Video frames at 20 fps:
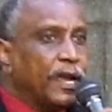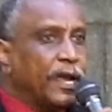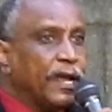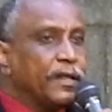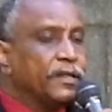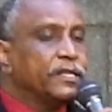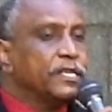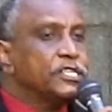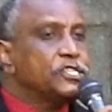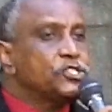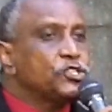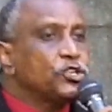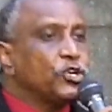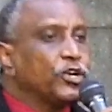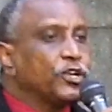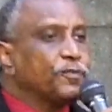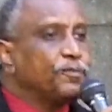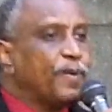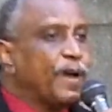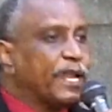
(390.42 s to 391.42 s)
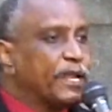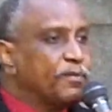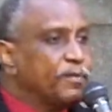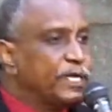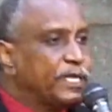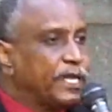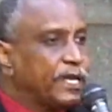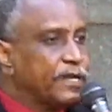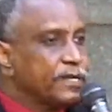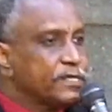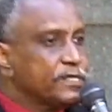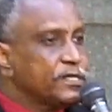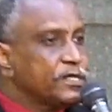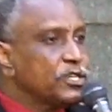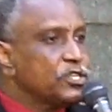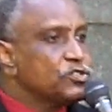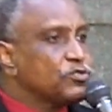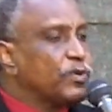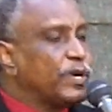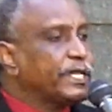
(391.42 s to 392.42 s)
And these short parameters
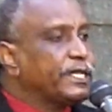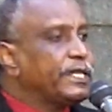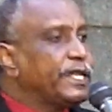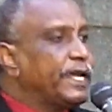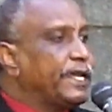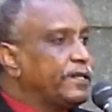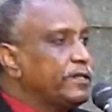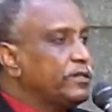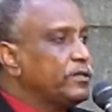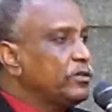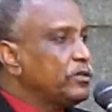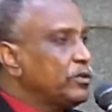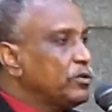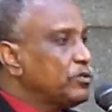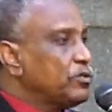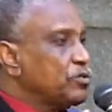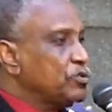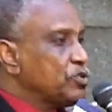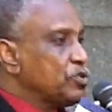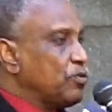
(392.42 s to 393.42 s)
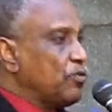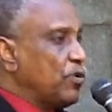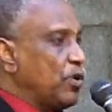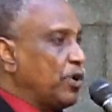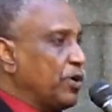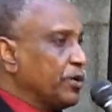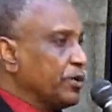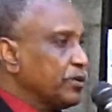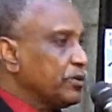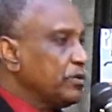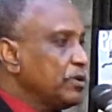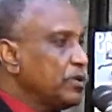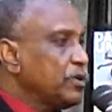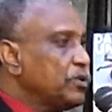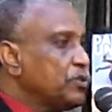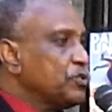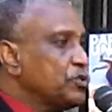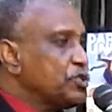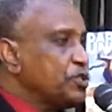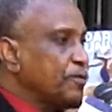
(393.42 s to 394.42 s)
is what led to the war,
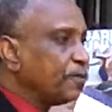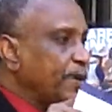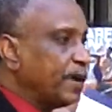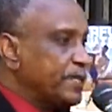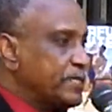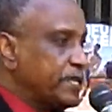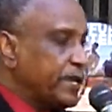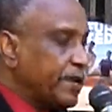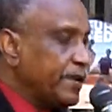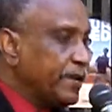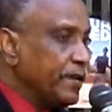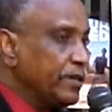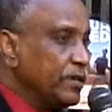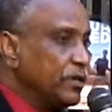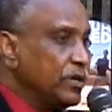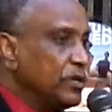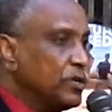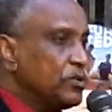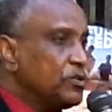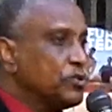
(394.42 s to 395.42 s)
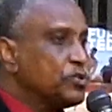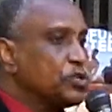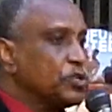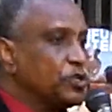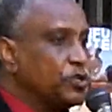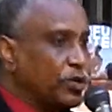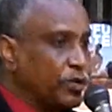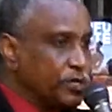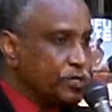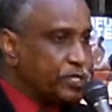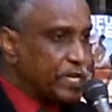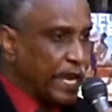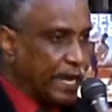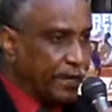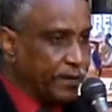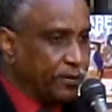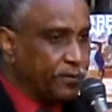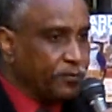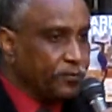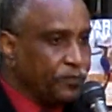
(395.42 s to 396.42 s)
to the misery, to the
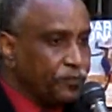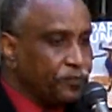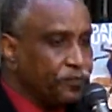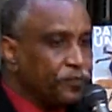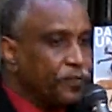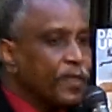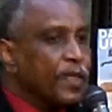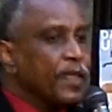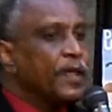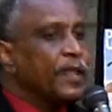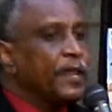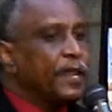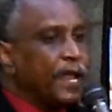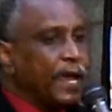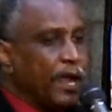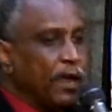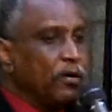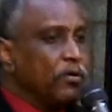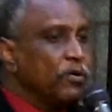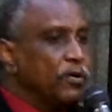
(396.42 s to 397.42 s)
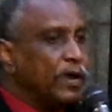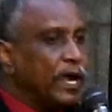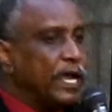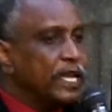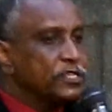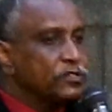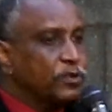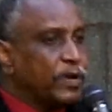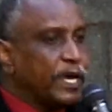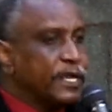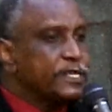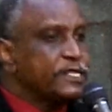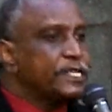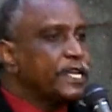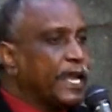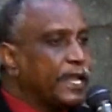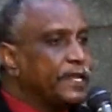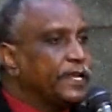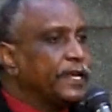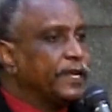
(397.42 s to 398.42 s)
genocide. Now, as we are
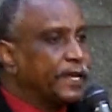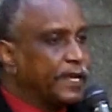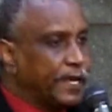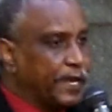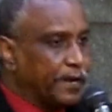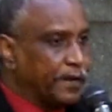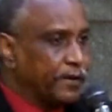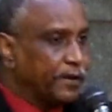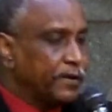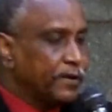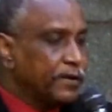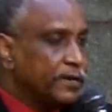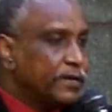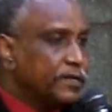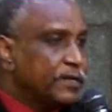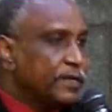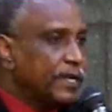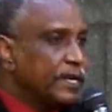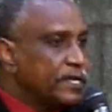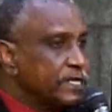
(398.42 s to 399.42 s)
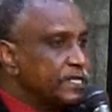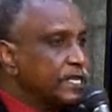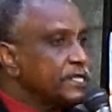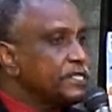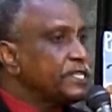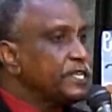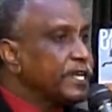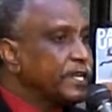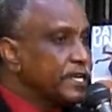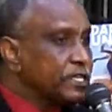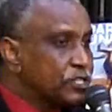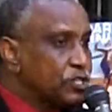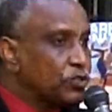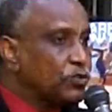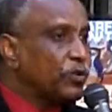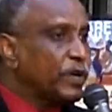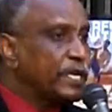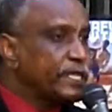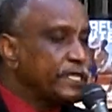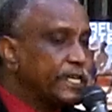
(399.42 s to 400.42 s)
standing here, there is a serious
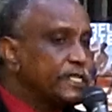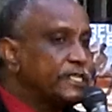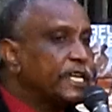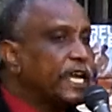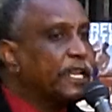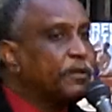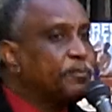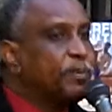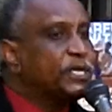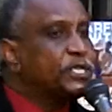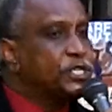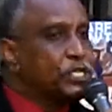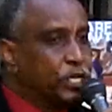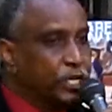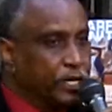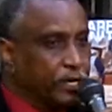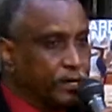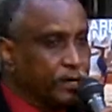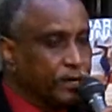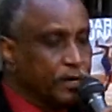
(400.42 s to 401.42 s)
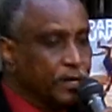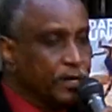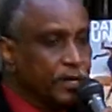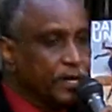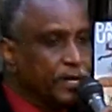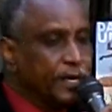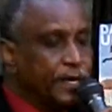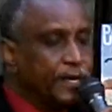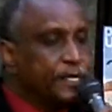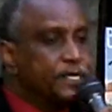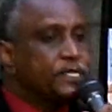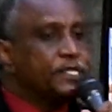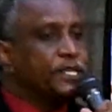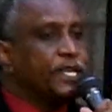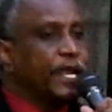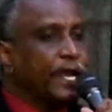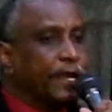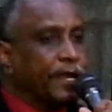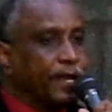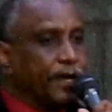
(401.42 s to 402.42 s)
situation that Bashir is
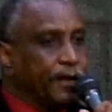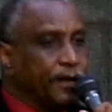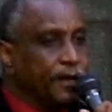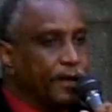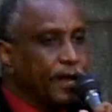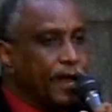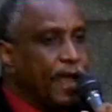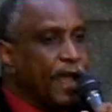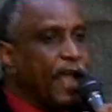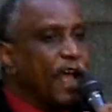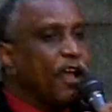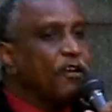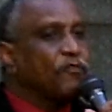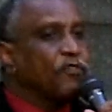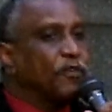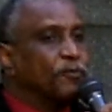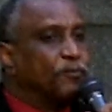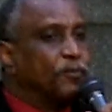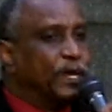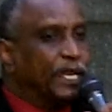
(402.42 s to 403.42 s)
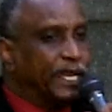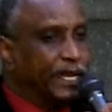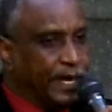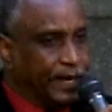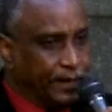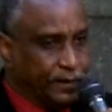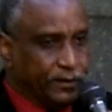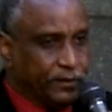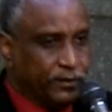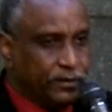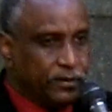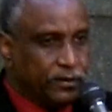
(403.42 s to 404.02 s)
taking 500,000